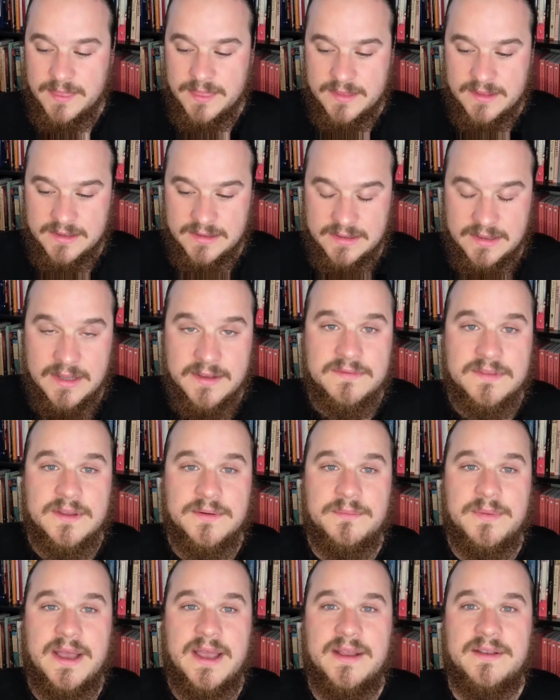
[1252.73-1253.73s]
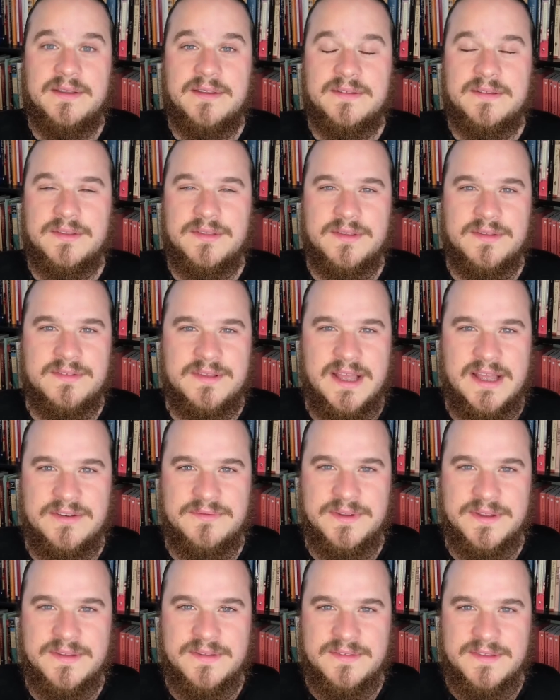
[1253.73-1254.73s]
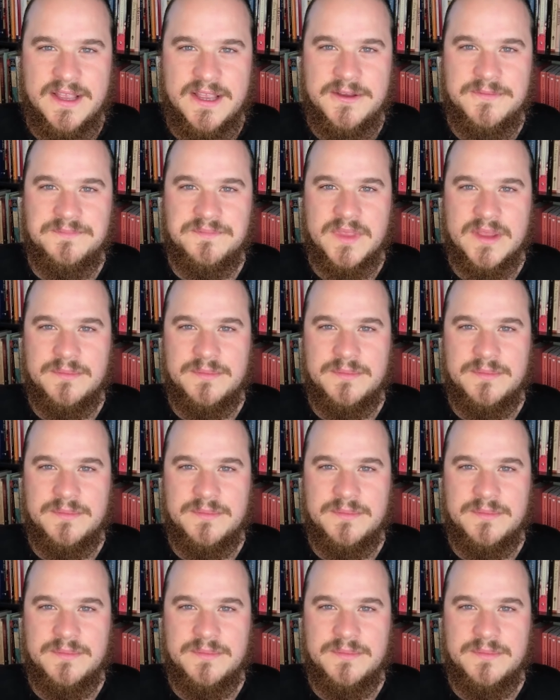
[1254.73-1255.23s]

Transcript: lift the mind into the sattvic state.